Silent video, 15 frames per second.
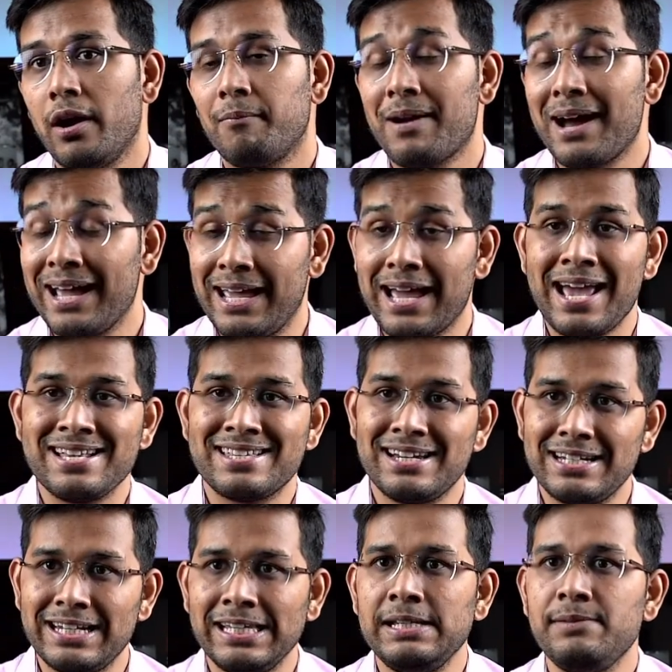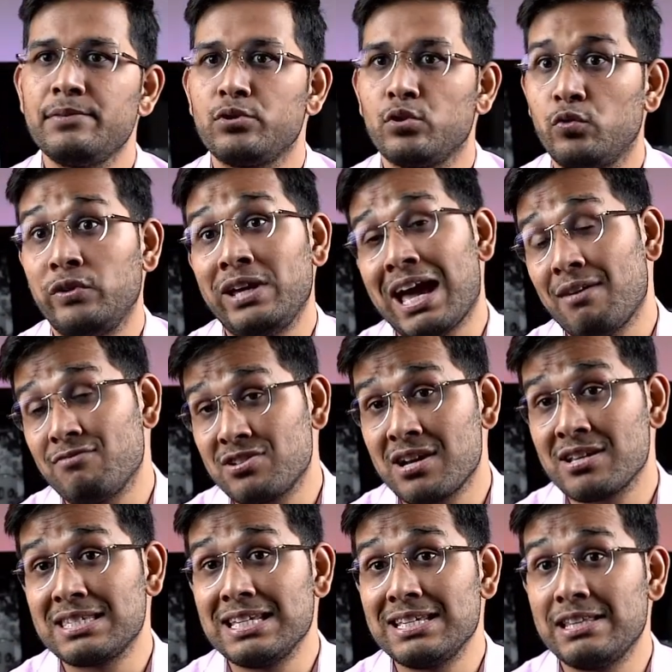by ISL team, so we have
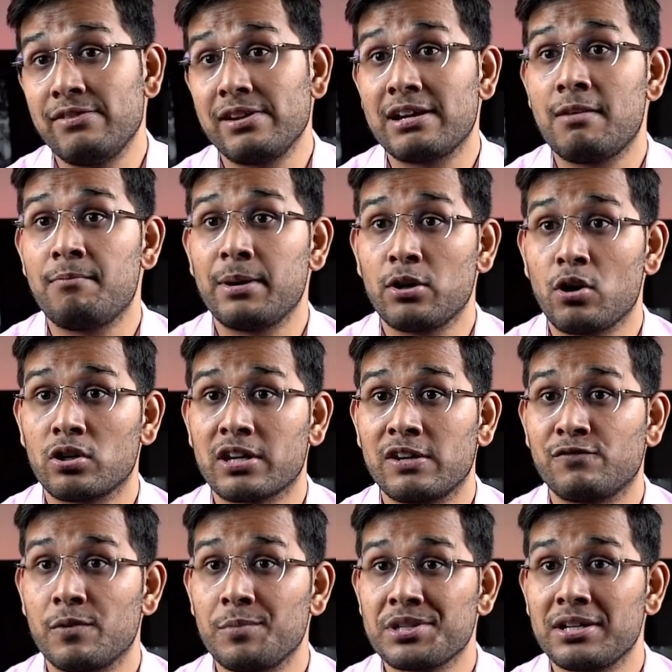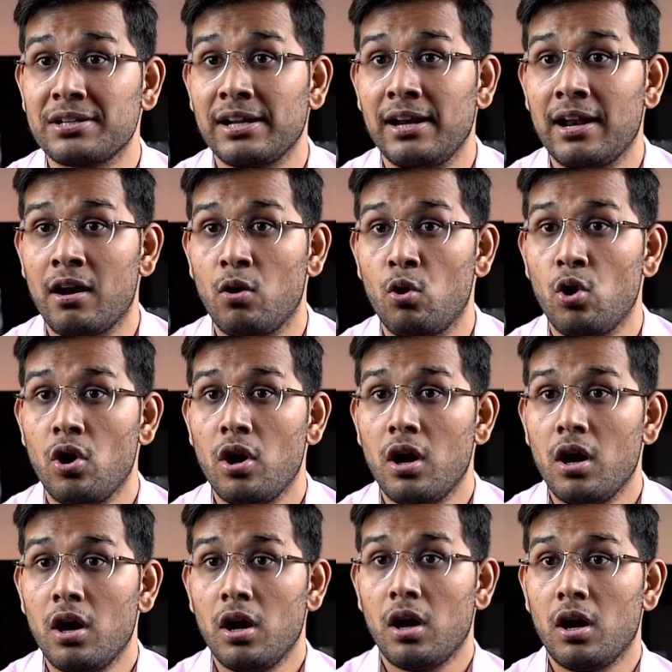chances they will come, but not confirmation till now.
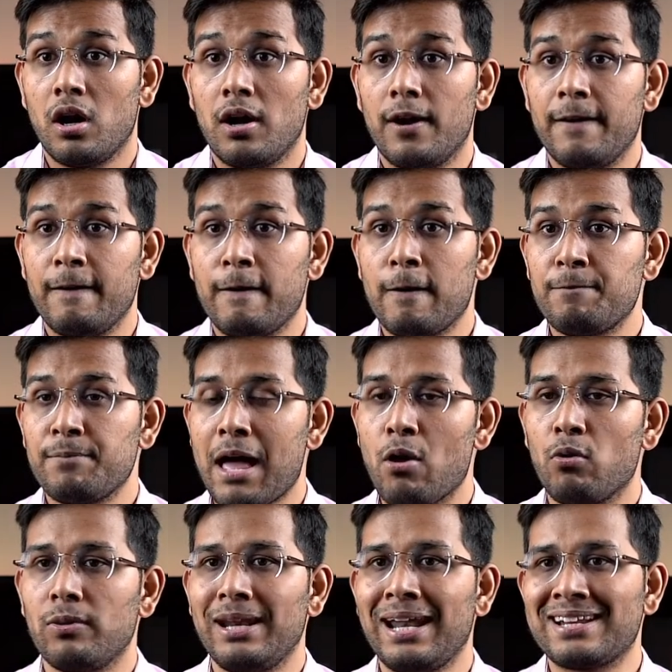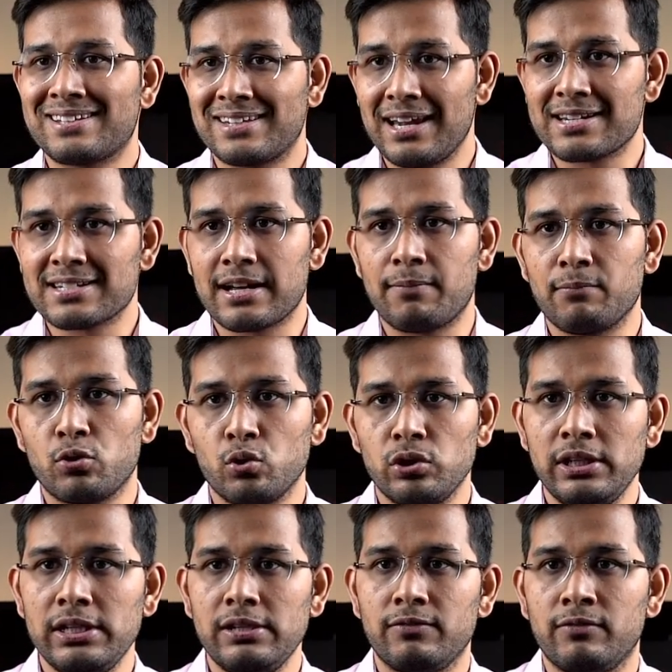Now let's come to
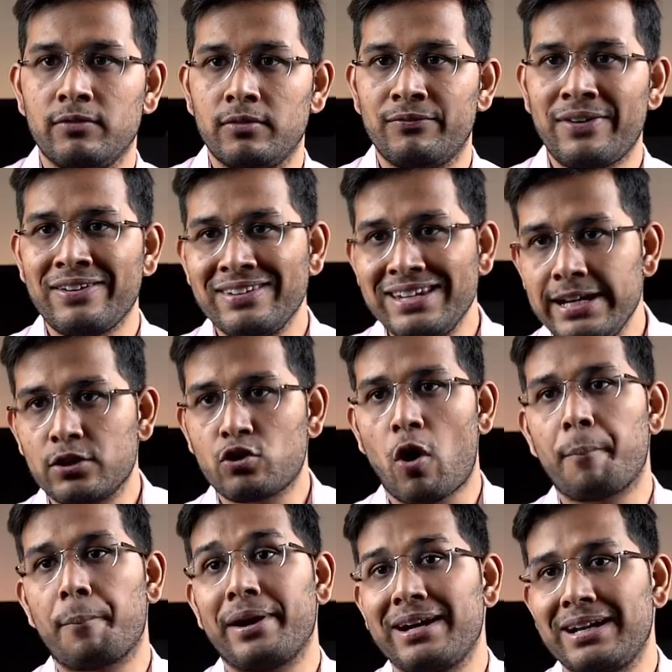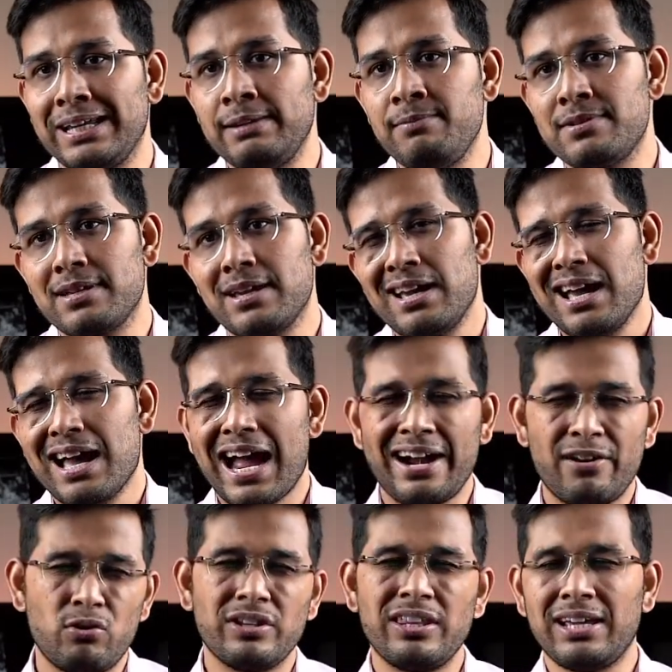the when we need corporate teams. I
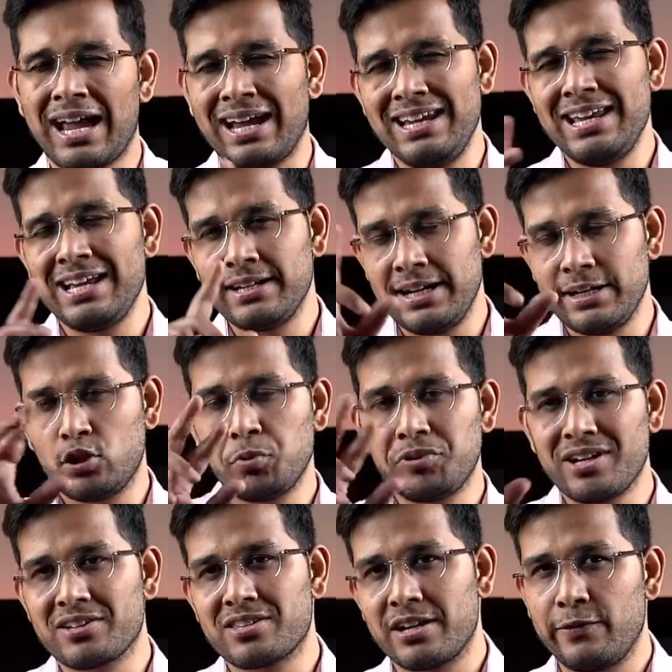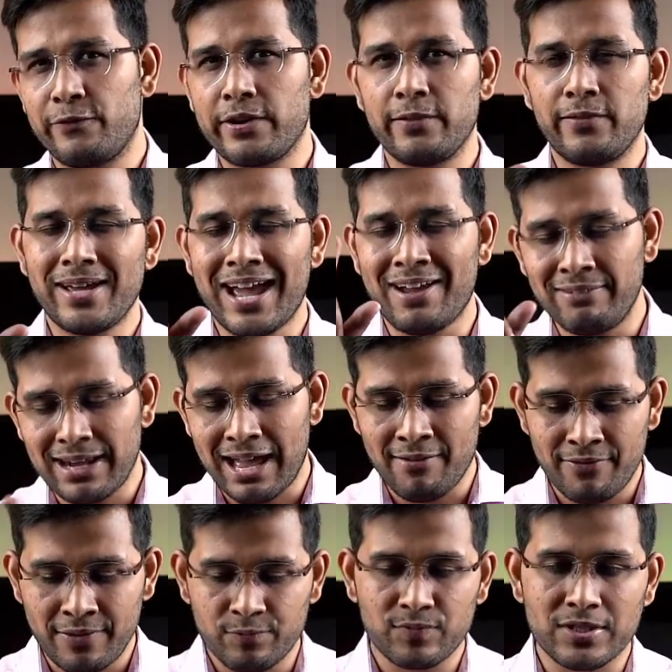don't think I League need to structure a different way. I
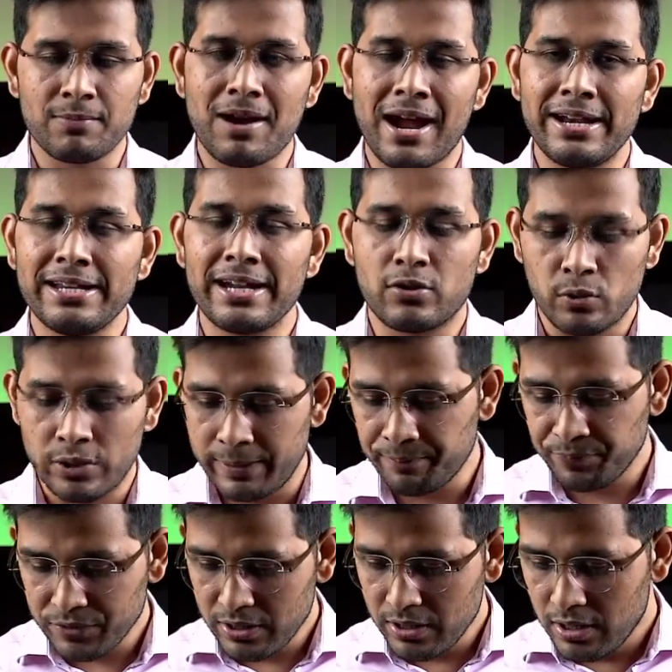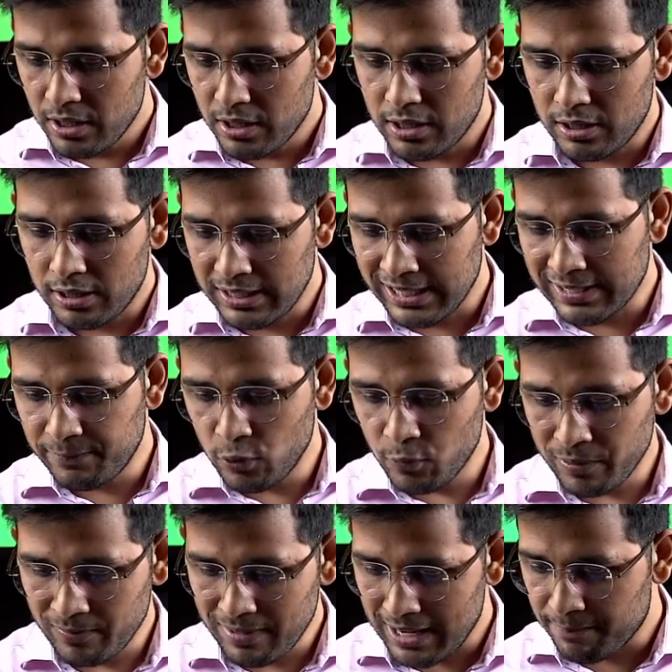have some idea today. Let me
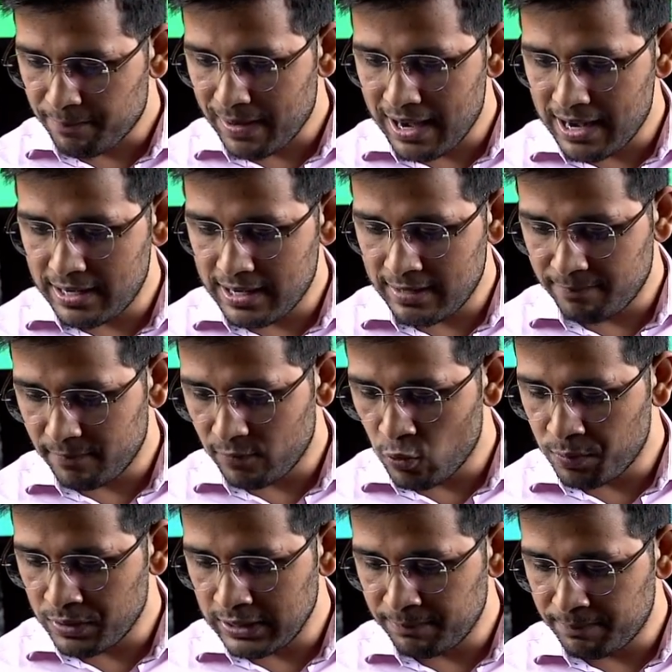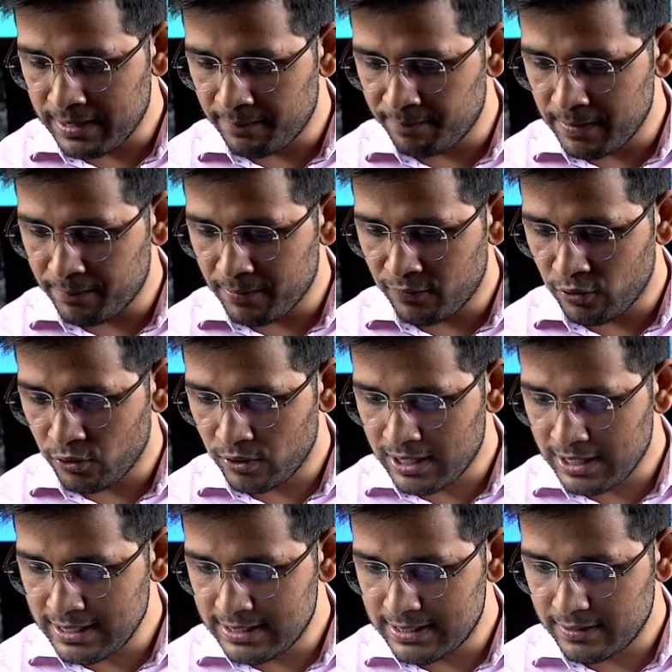open my iPad and open the pen paper for you
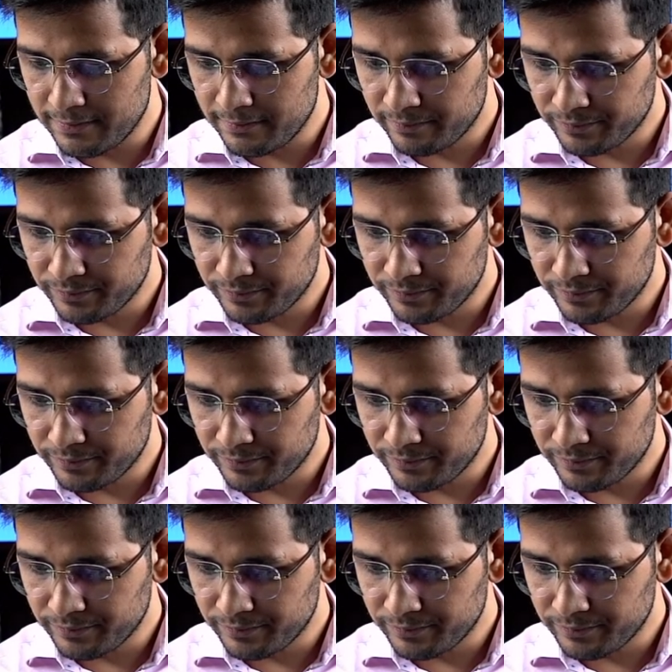guys.